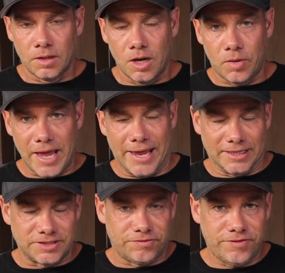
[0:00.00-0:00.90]
Okay,
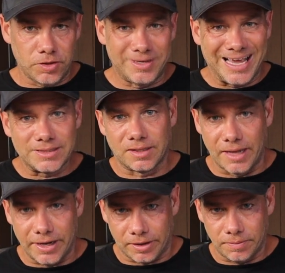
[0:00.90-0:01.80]
it's a few days
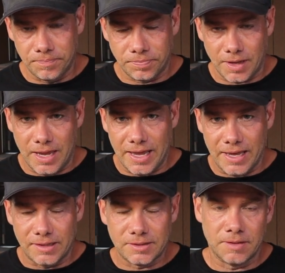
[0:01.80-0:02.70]
later,
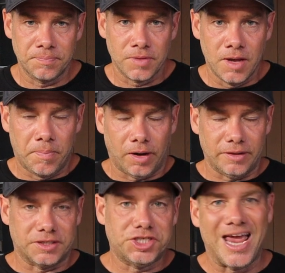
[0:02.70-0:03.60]
and part of
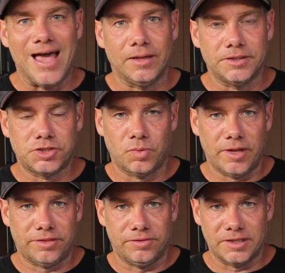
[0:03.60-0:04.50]
the challenge
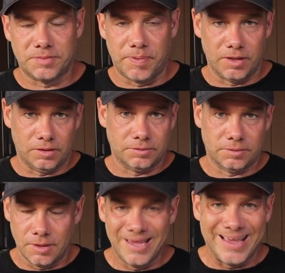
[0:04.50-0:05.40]
with this build
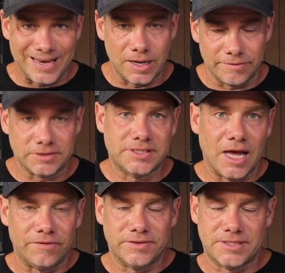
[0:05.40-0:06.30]
in and of
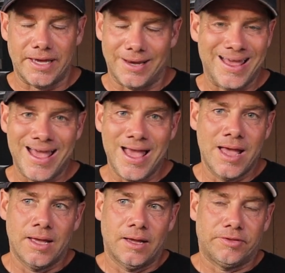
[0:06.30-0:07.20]
itself is that
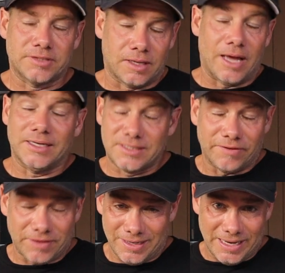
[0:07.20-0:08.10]
there's a lot of
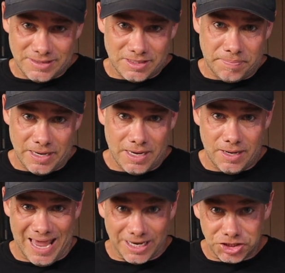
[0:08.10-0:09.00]
stuff that needs to
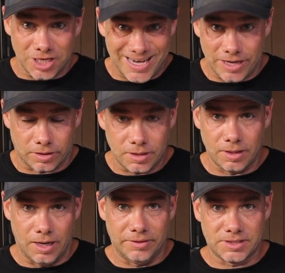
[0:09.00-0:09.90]
be engineered
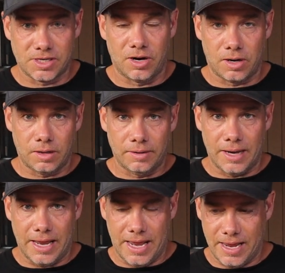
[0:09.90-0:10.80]
on this car,
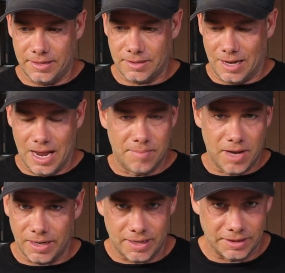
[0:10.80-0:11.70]
and I'm
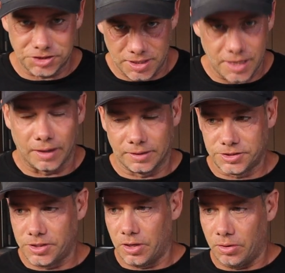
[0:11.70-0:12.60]
not an engineer.
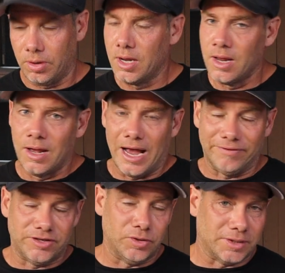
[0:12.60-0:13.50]
So I
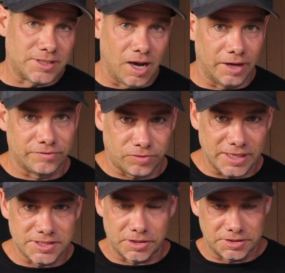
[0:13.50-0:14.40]
have to do a ton of
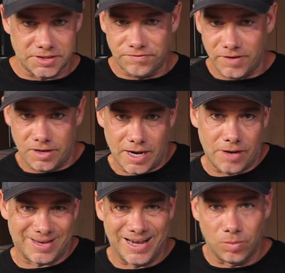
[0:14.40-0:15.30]
research to figure
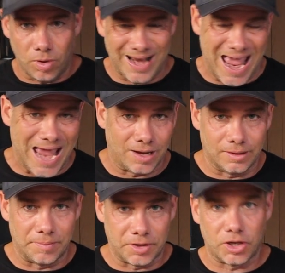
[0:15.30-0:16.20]
out kind of what
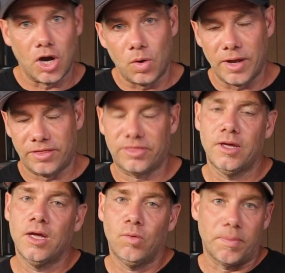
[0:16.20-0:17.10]
angle I'm gonna go with,
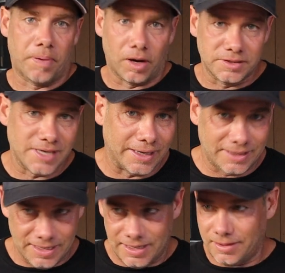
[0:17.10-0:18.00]
what parts I
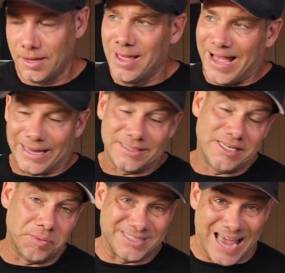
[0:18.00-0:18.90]
need. I gotta
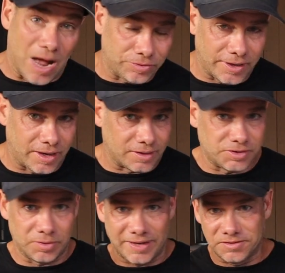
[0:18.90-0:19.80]
see what's out there,
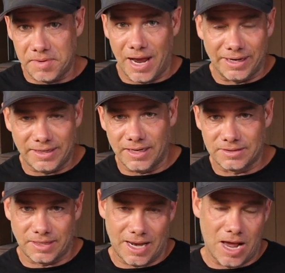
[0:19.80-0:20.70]
so it gives me
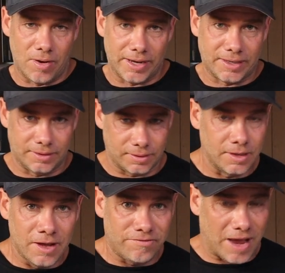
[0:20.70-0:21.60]
ideas on how I can
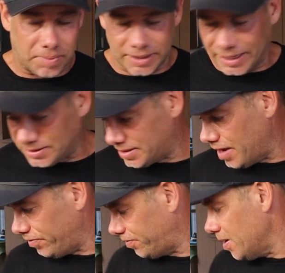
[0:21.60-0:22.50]
fabricate
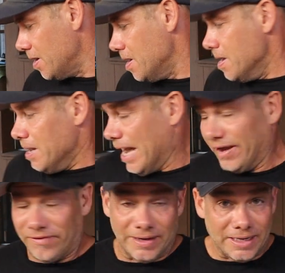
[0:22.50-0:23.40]
stuff.
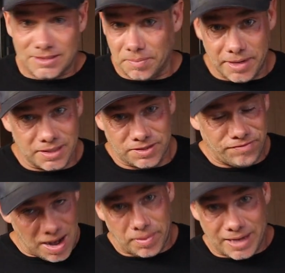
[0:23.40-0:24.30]
And if I need somebody else to
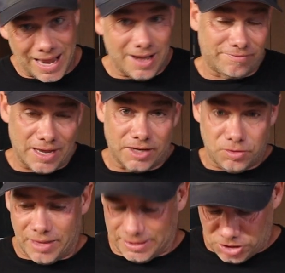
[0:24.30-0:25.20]
fabricate it, I've got to
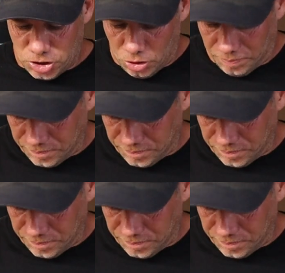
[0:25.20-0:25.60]
do that too.